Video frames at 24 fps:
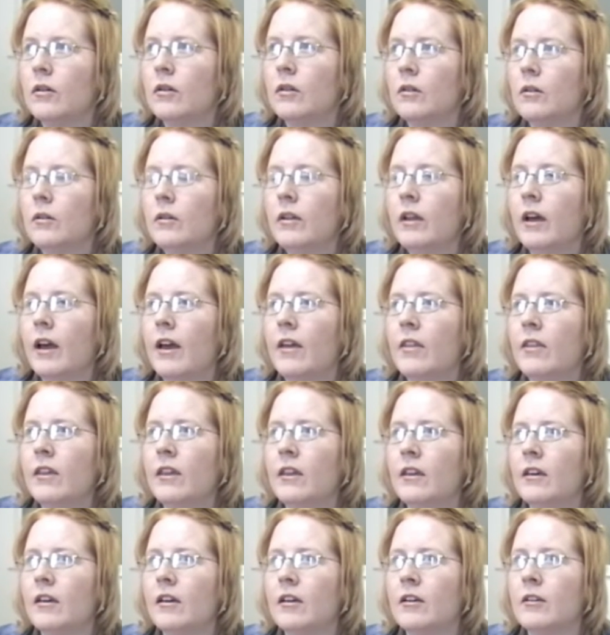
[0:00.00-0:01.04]
Well, I
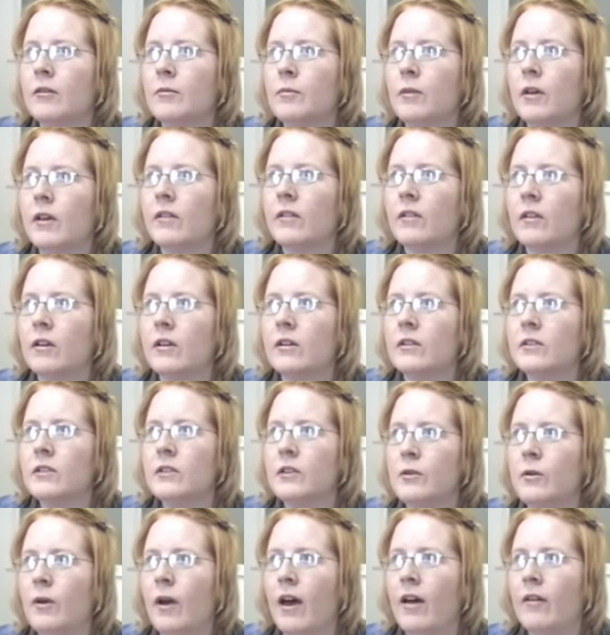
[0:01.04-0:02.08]
think as long as
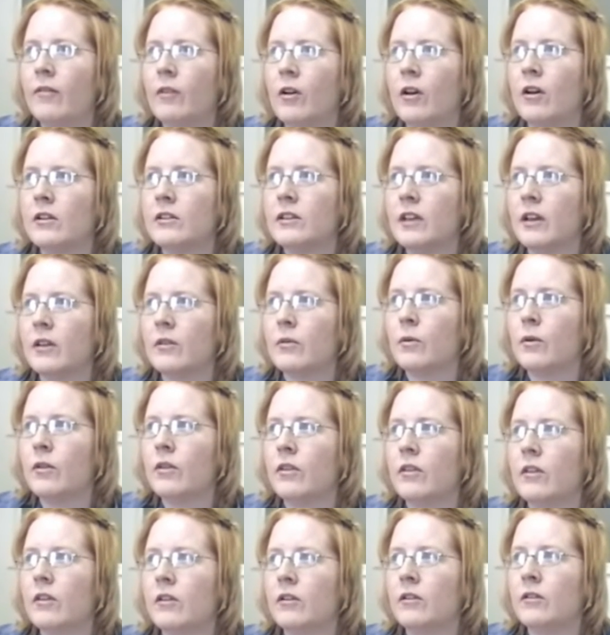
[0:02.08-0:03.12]
you have contact with
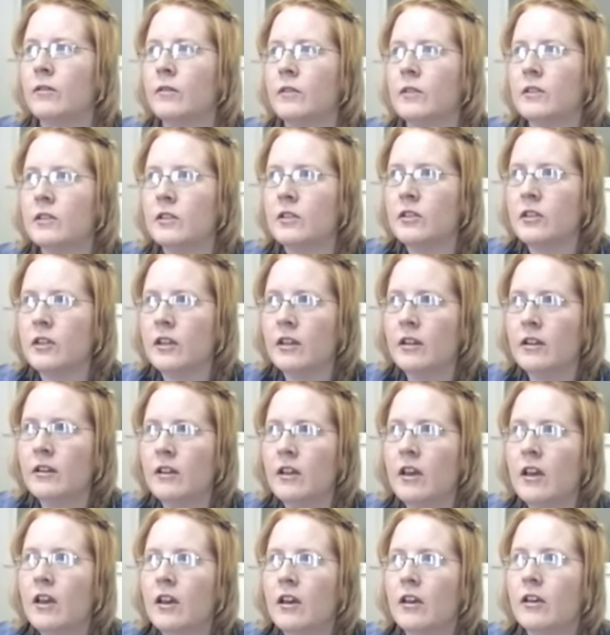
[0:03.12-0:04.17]
your physician
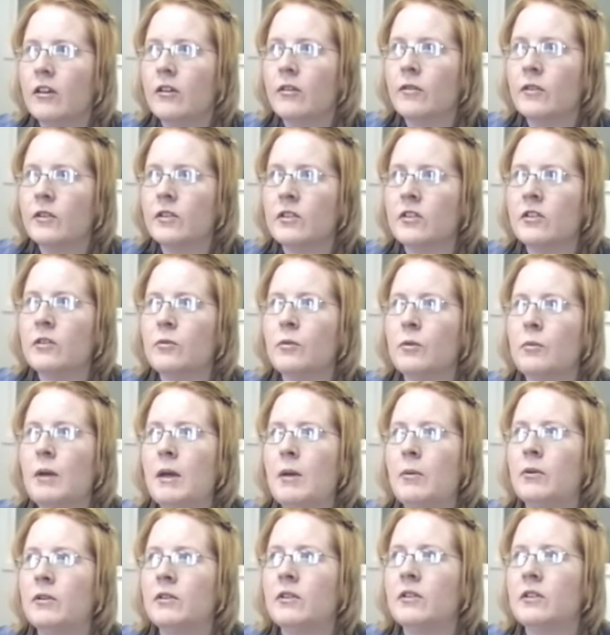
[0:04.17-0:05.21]
would be
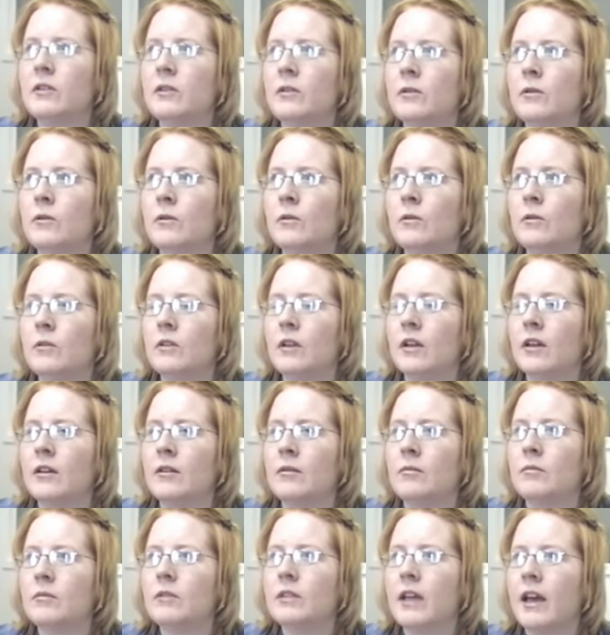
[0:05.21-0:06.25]
able to
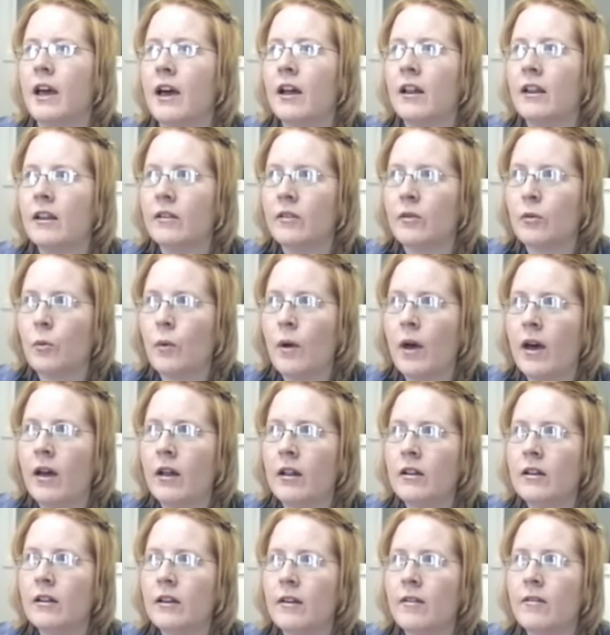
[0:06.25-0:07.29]
tell as
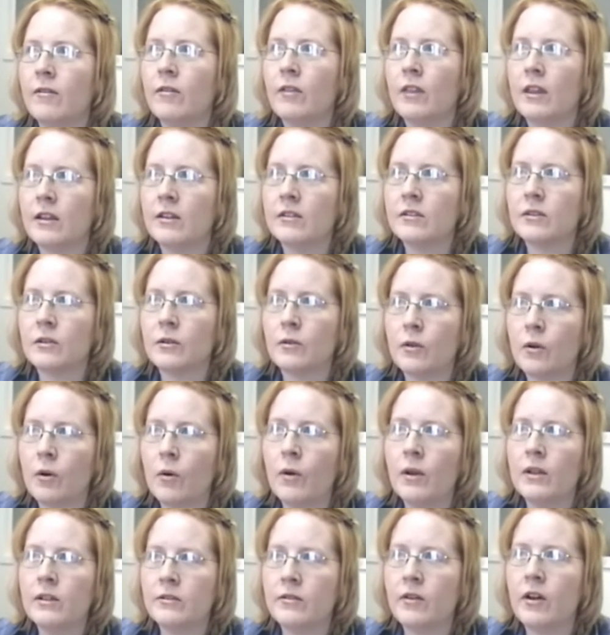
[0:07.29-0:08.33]
well if things are
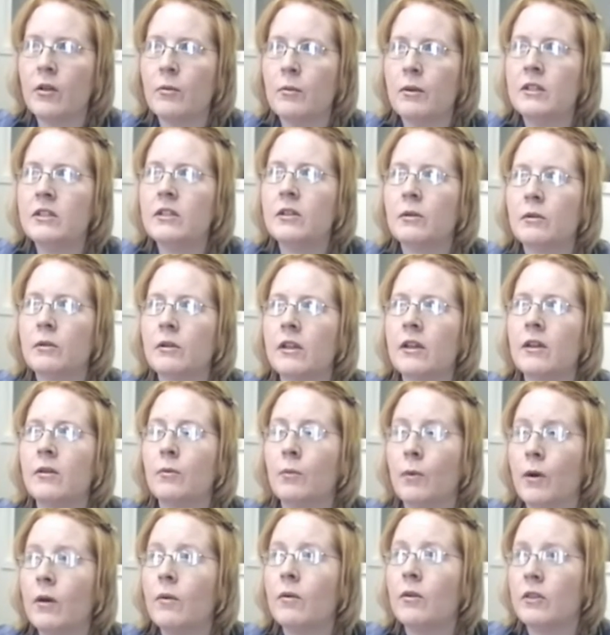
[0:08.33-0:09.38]
going developmentally
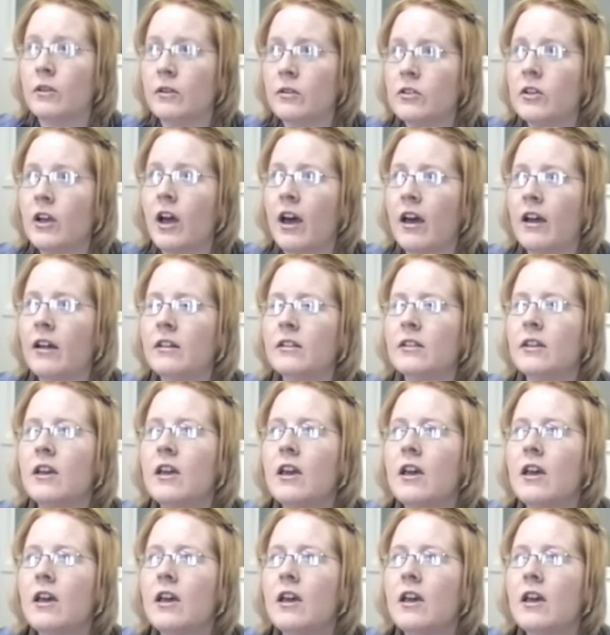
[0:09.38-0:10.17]
well with your child.